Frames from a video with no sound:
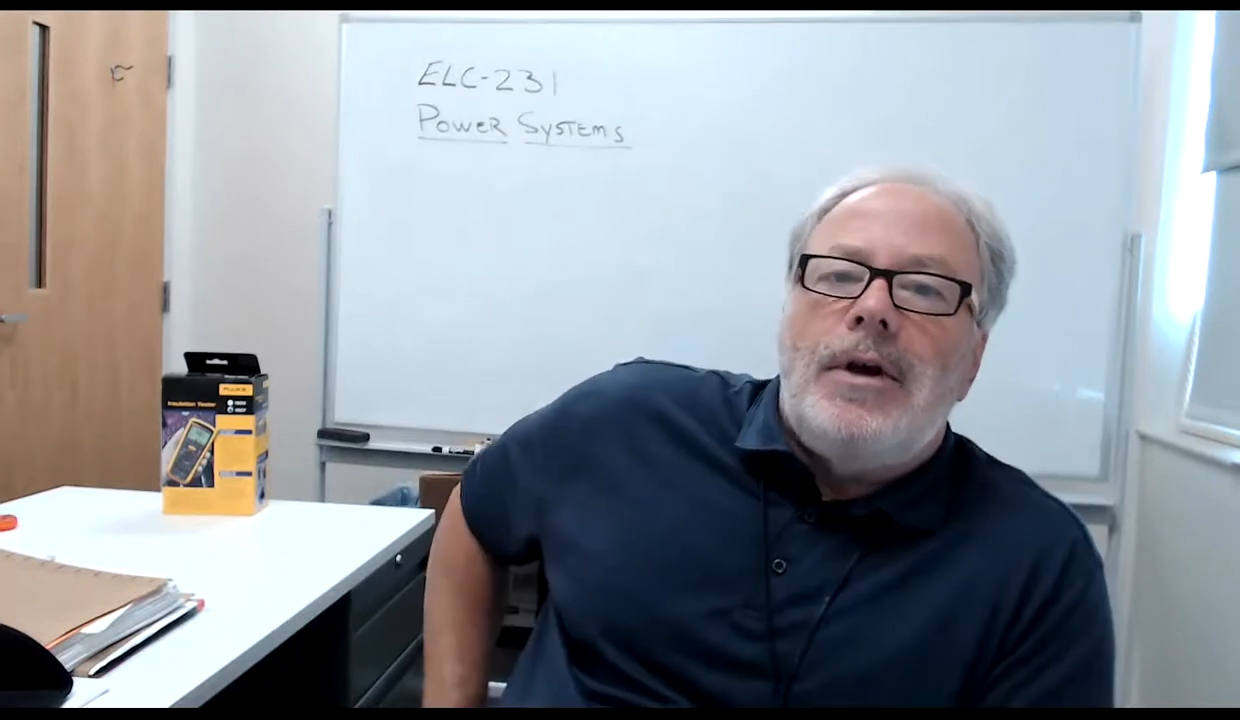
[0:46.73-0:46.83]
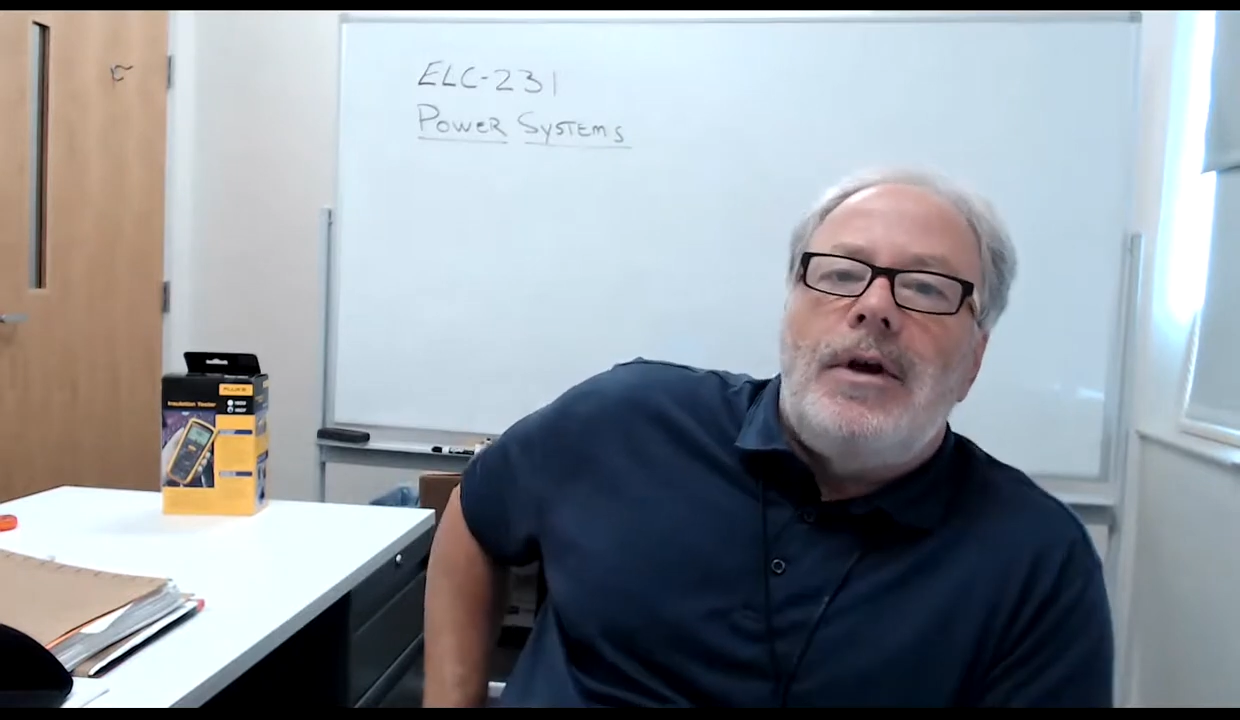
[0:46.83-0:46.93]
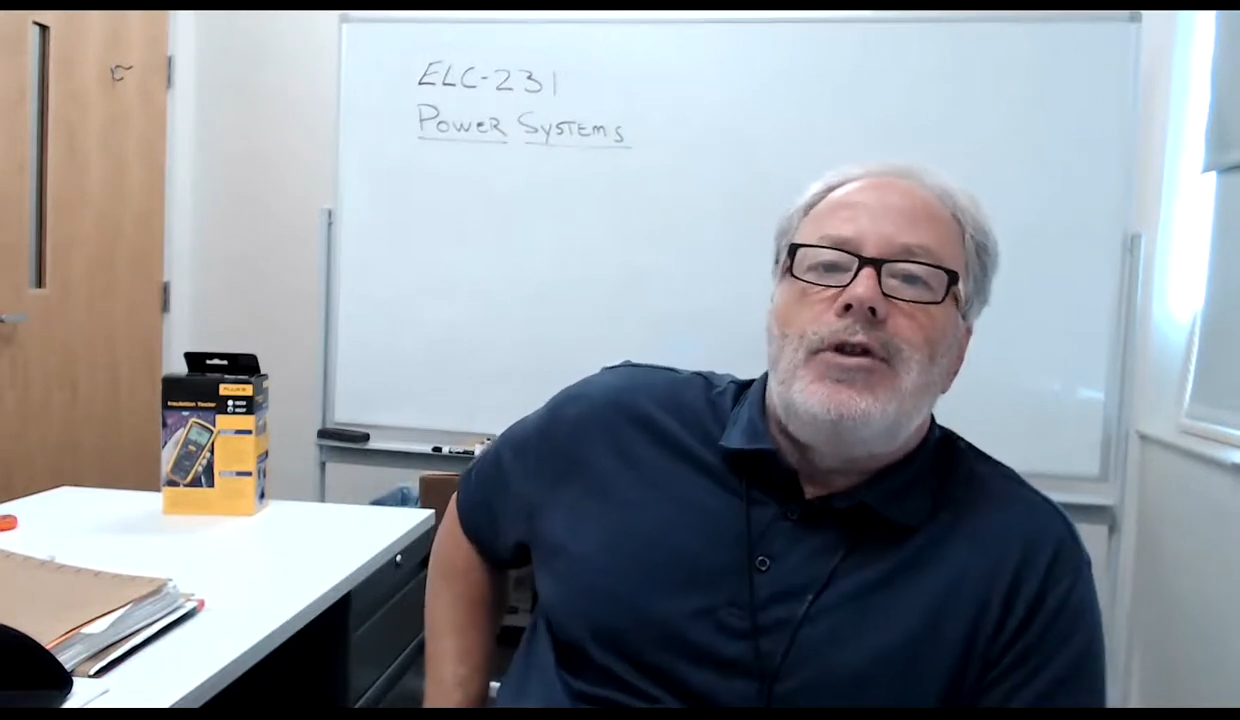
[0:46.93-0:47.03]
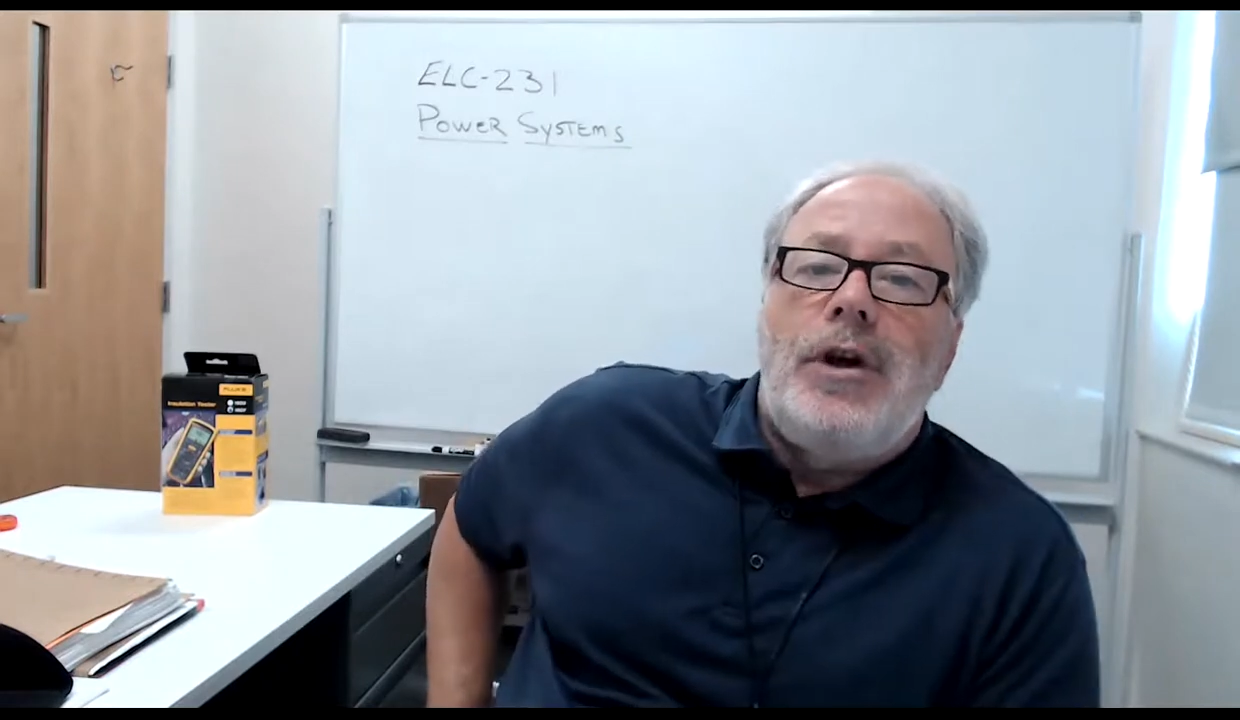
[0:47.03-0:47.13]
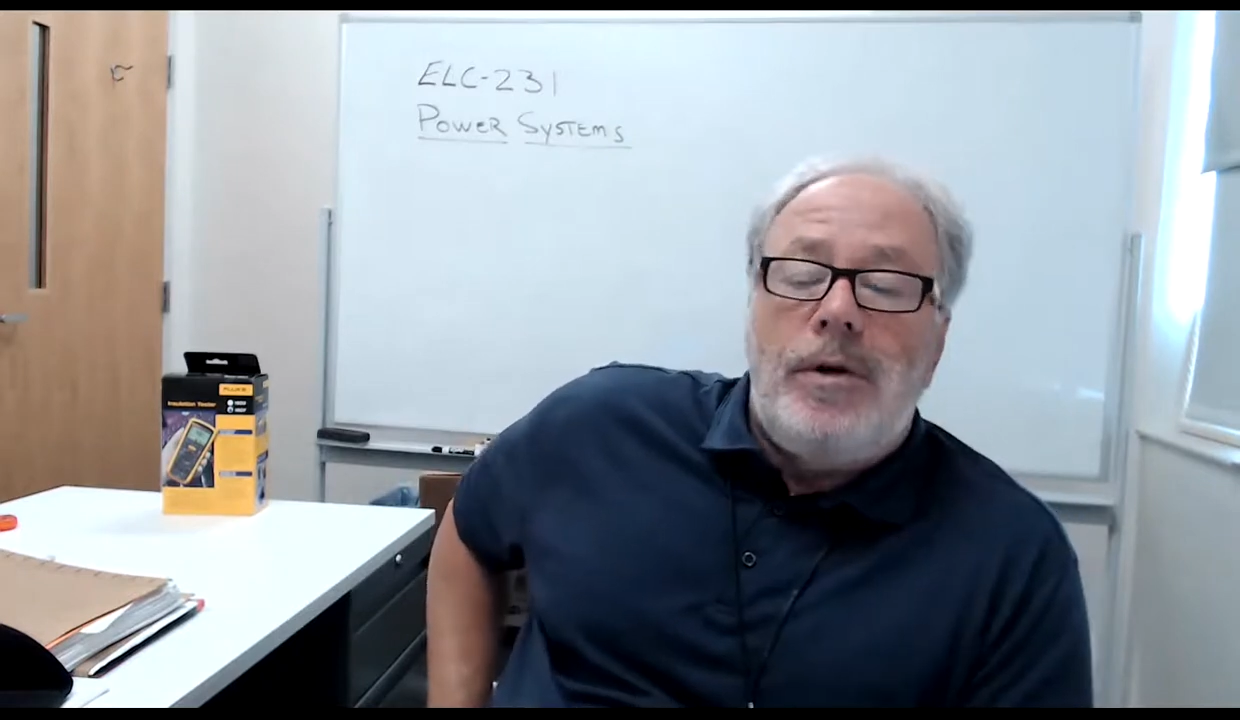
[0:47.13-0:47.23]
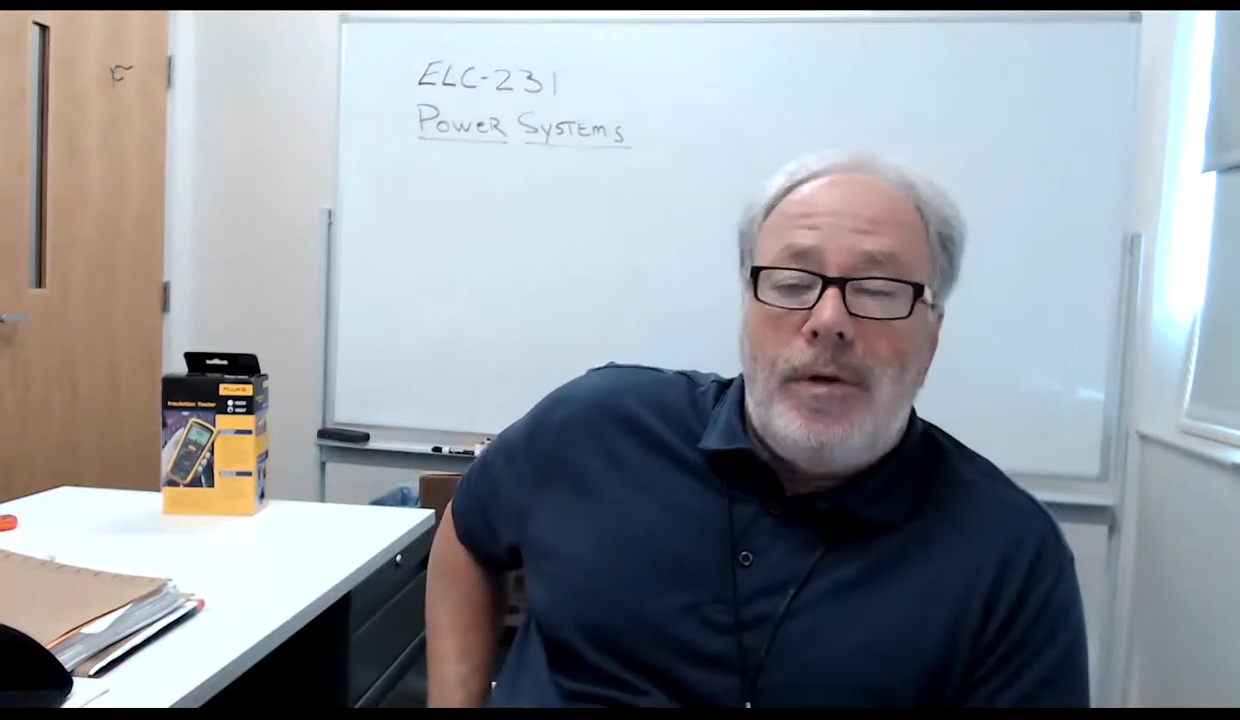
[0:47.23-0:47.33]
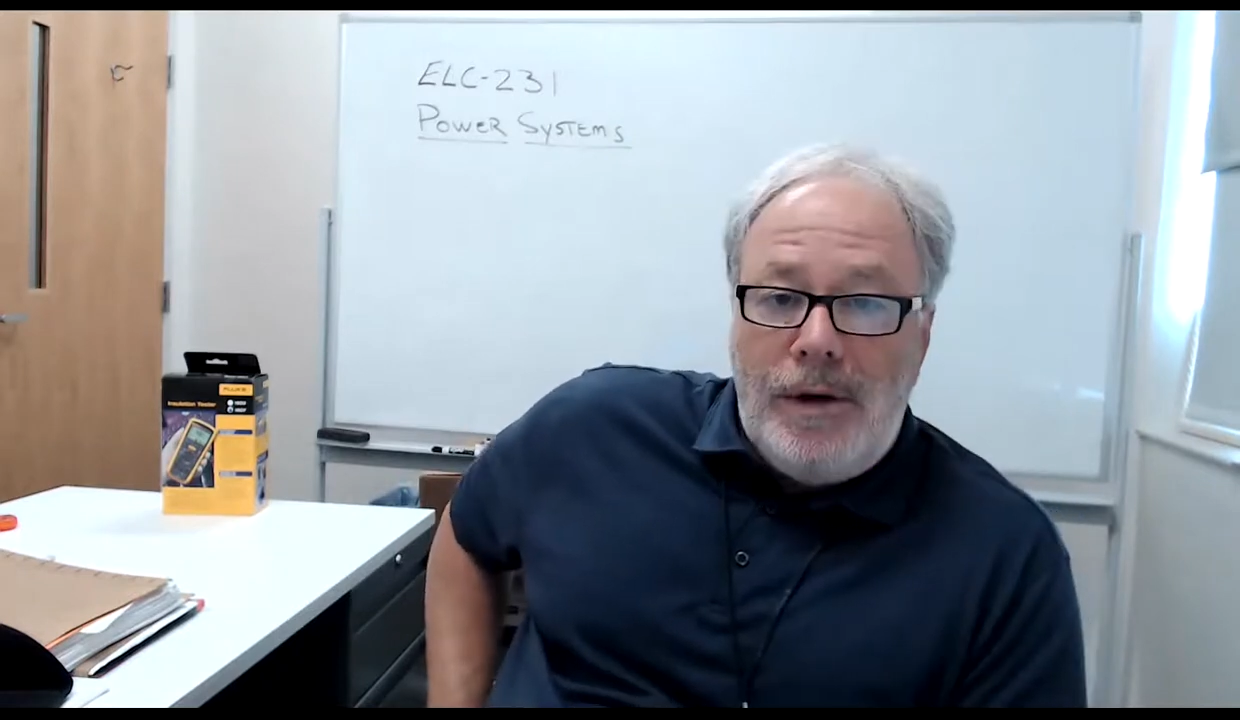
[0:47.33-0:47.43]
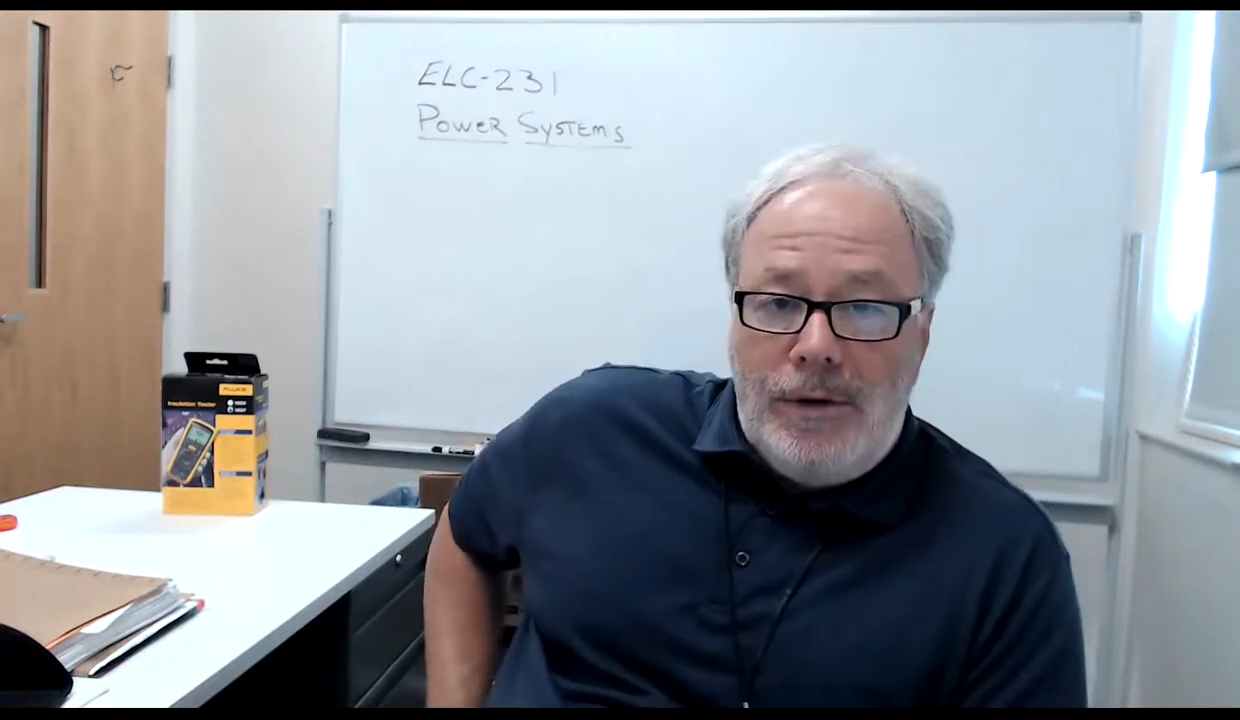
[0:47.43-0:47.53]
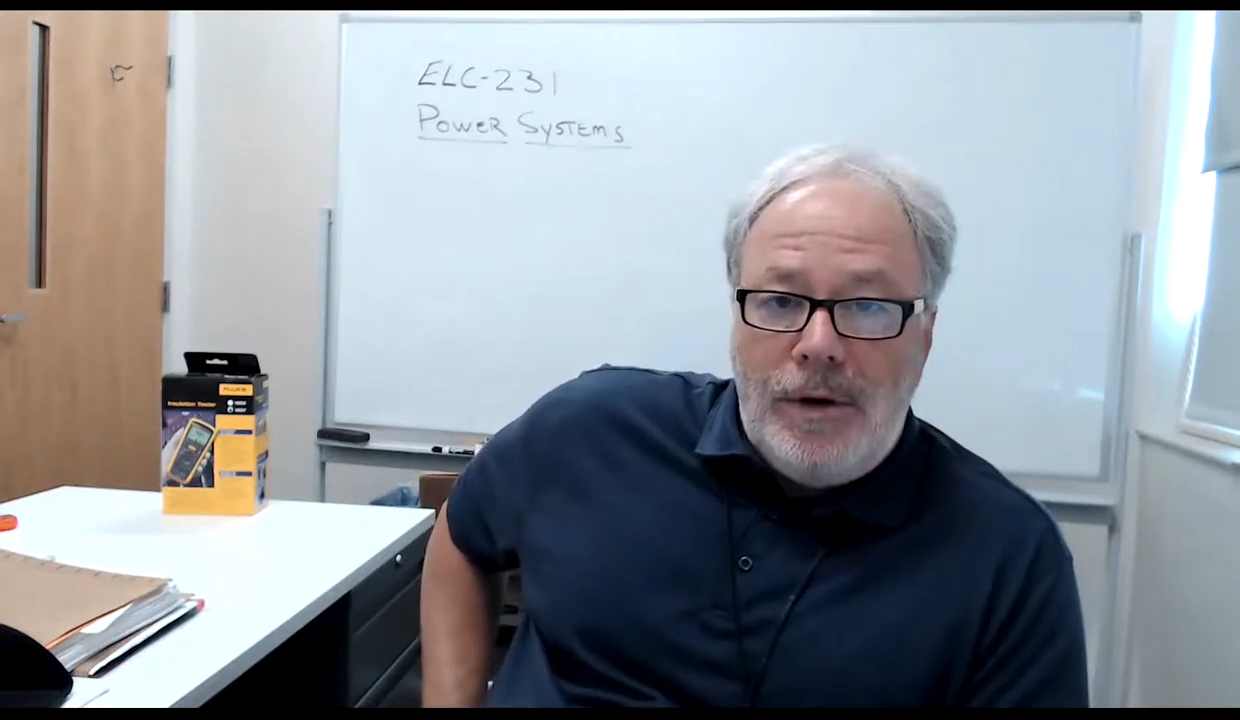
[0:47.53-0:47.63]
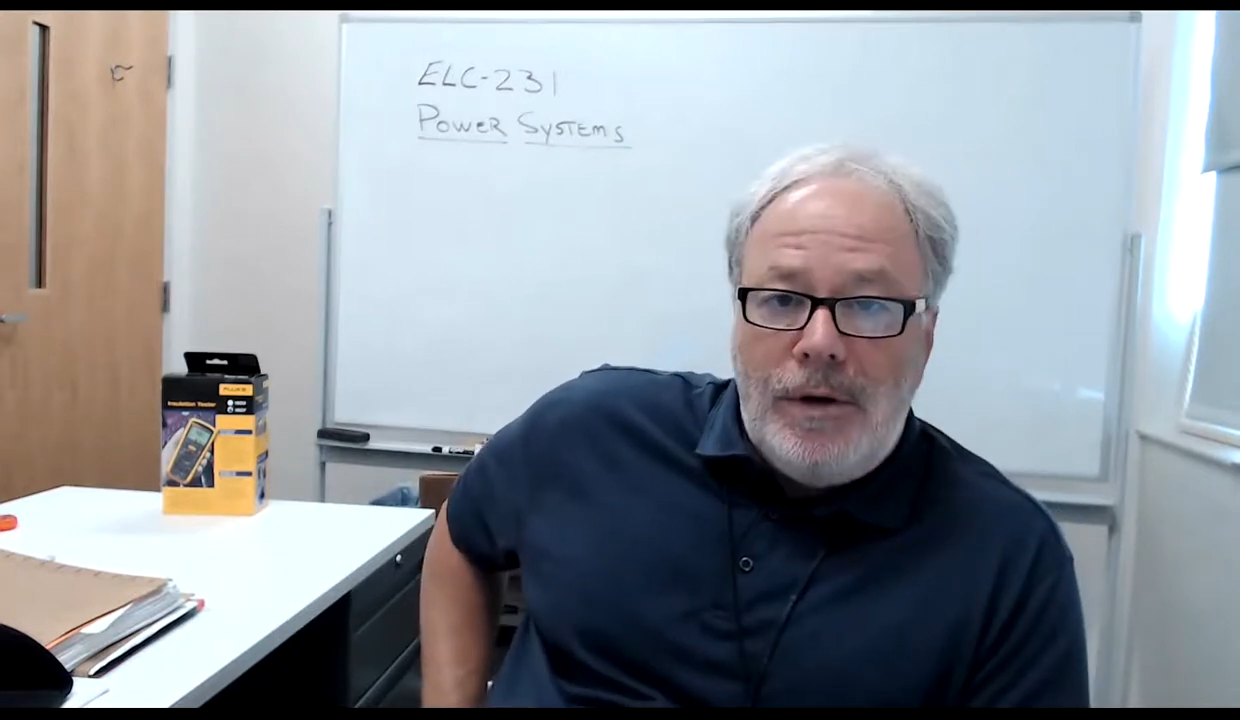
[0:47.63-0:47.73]

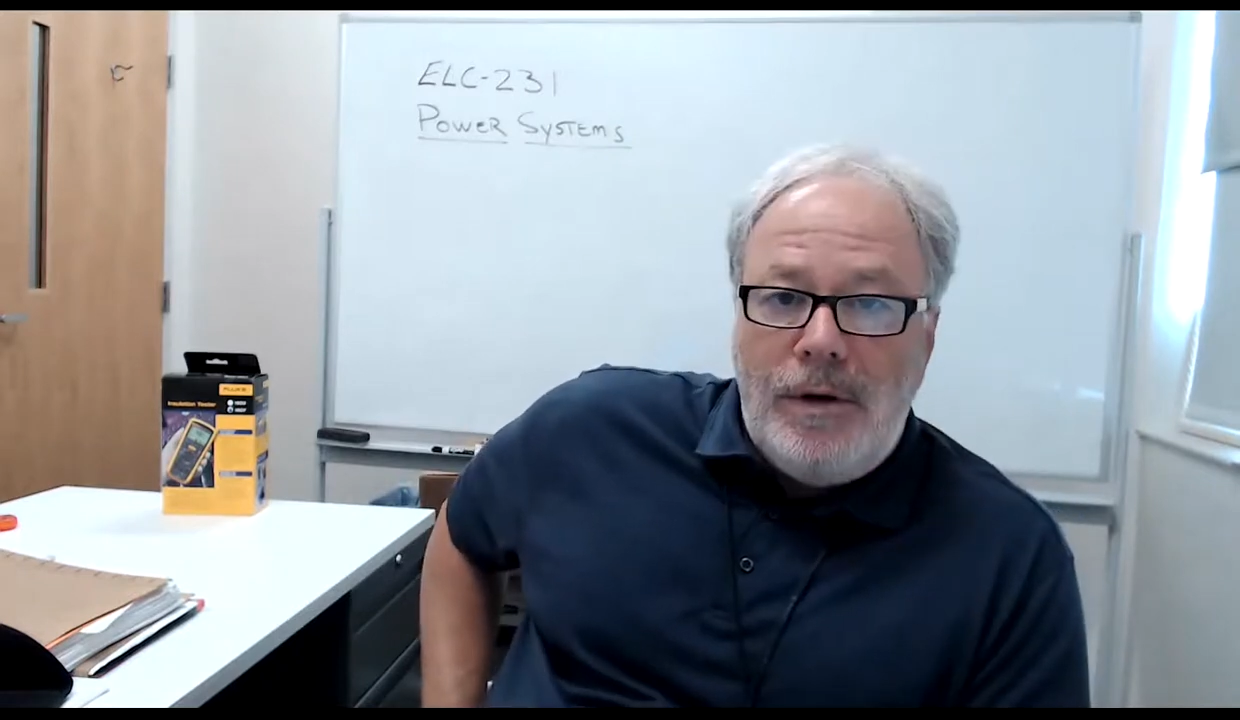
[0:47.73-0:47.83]
generation